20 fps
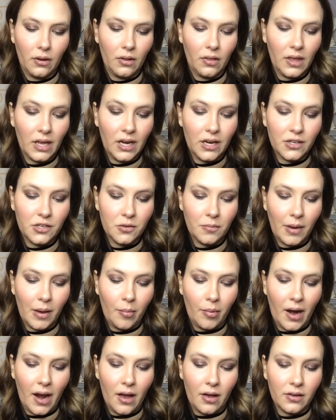Then I do my
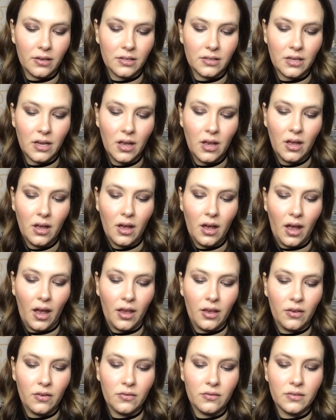brows. I
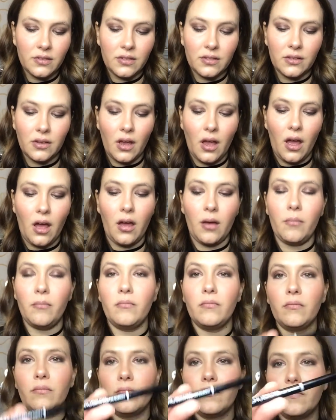use
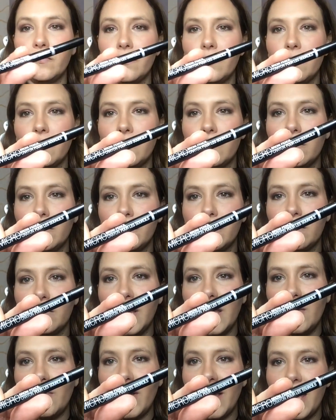NYX,
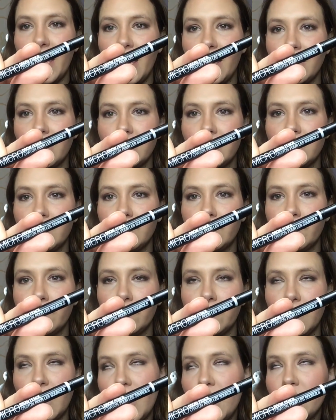
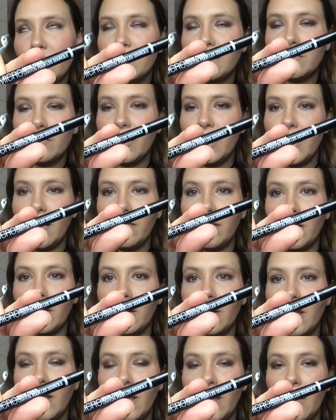NYX, whatever,
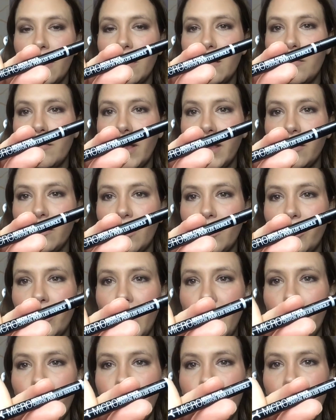their micro
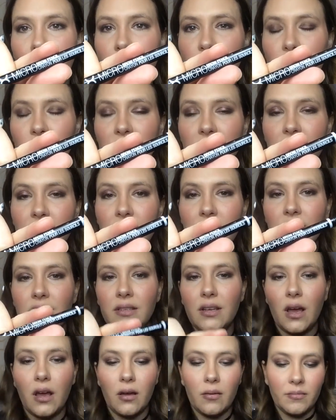brow brush. This
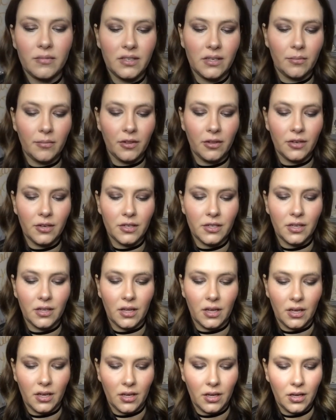is similar to
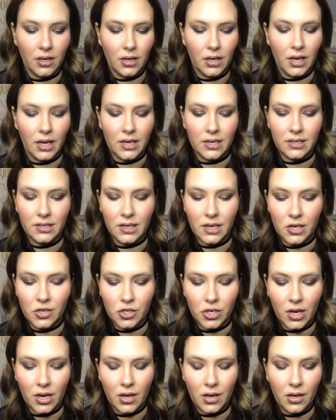the
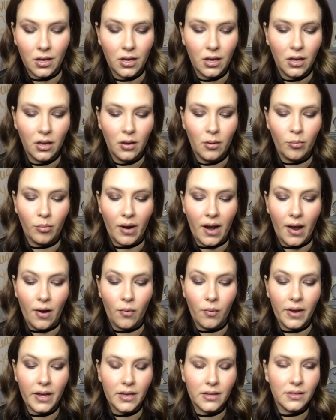Anastasia Brow
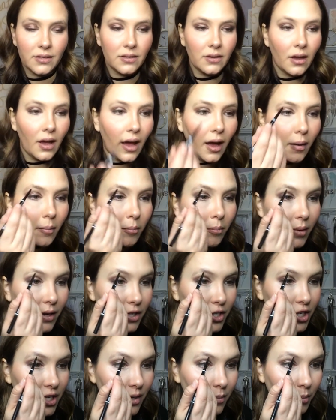Wiz, but
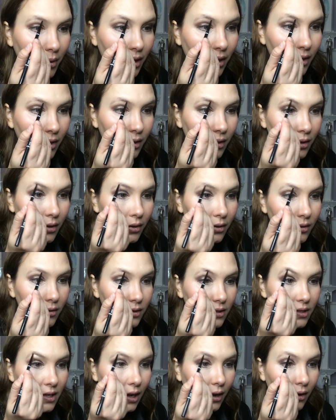cheaper.
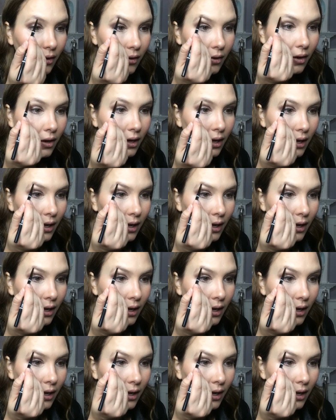So,